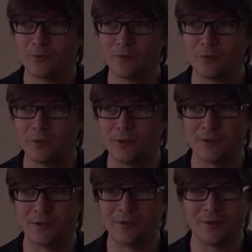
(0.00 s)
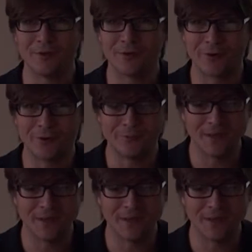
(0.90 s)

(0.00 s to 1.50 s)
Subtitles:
do it in your own